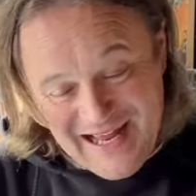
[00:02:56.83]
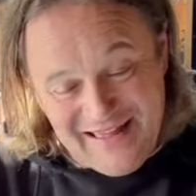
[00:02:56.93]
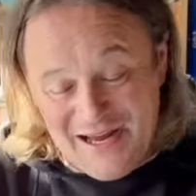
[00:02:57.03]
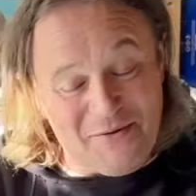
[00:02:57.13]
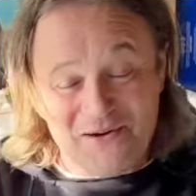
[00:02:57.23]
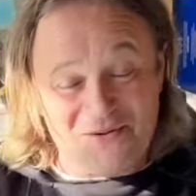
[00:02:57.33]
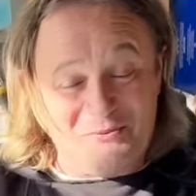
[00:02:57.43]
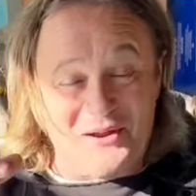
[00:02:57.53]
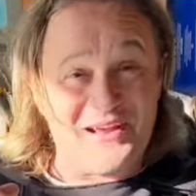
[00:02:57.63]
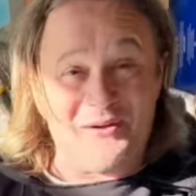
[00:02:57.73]
they wouldn't
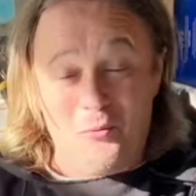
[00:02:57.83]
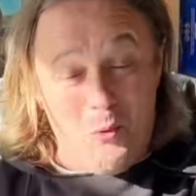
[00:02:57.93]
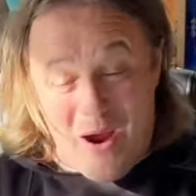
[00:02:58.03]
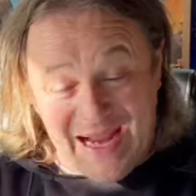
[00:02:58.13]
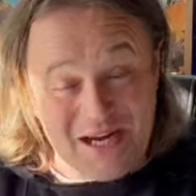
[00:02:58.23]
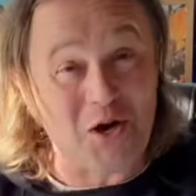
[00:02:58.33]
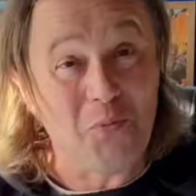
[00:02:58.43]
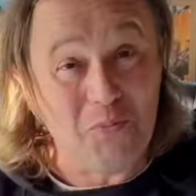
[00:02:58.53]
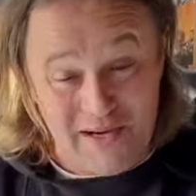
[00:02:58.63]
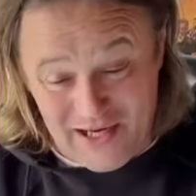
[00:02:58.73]
want a white
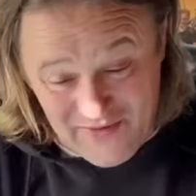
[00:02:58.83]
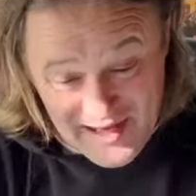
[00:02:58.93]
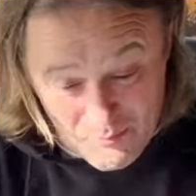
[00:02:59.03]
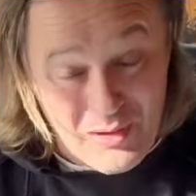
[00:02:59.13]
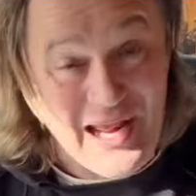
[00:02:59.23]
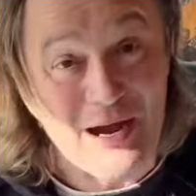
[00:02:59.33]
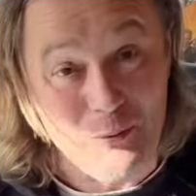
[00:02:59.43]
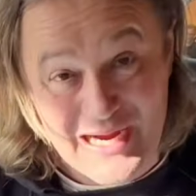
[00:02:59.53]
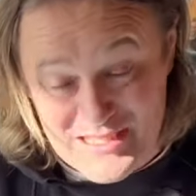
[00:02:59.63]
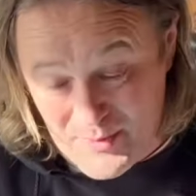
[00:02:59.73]
coupling on their black
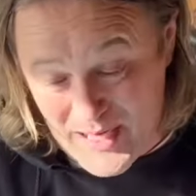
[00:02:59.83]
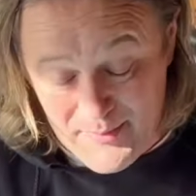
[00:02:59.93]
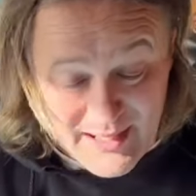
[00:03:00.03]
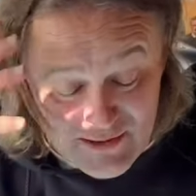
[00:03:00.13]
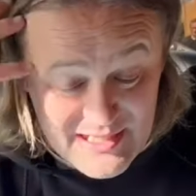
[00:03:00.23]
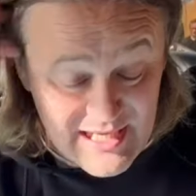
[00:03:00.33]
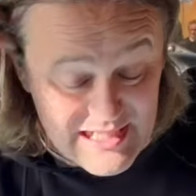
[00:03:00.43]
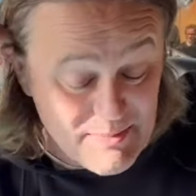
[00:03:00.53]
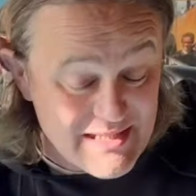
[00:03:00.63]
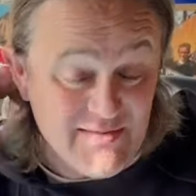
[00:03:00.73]
waste pipe outside,
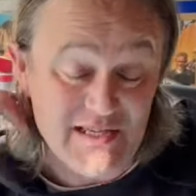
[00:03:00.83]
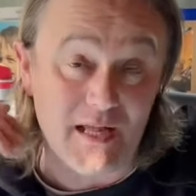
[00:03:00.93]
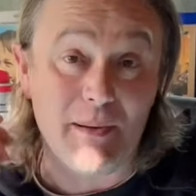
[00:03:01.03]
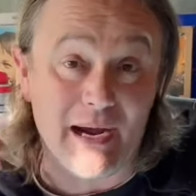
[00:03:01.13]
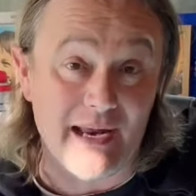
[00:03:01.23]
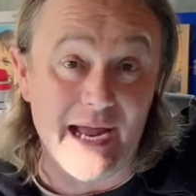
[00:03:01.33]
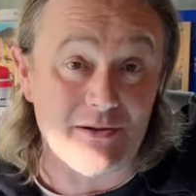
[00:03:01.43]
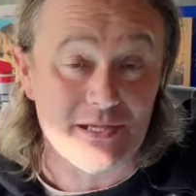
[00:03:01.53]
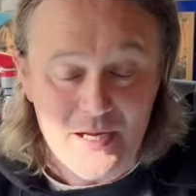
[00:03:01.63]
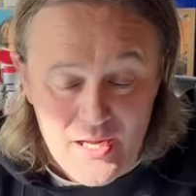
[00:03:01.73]
especially if it's in the back of the
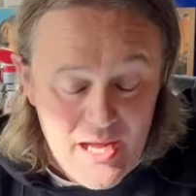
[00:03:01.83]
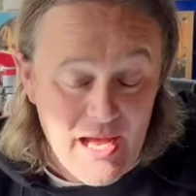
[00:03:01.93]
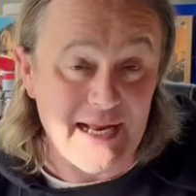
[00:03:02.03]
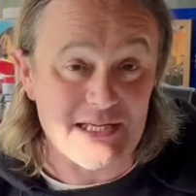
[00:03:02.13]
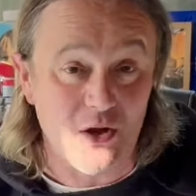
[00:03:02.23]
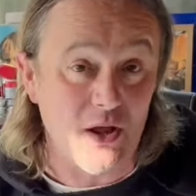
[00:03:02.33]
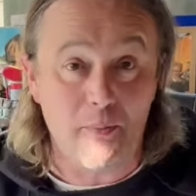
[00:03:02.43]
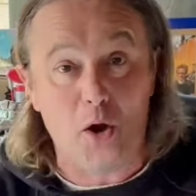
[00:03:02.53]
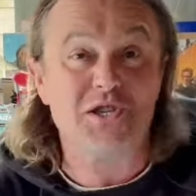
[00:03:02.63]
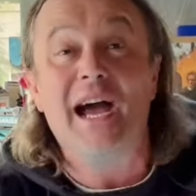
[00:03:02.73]
house and it's all a
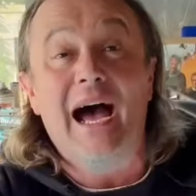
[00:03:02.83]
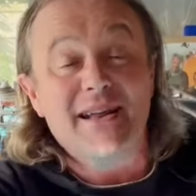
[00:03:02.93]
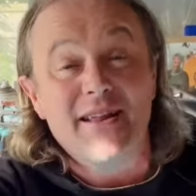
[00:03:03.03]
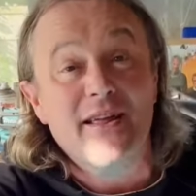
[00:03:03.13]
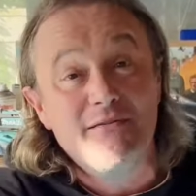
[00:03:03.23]
posh garden and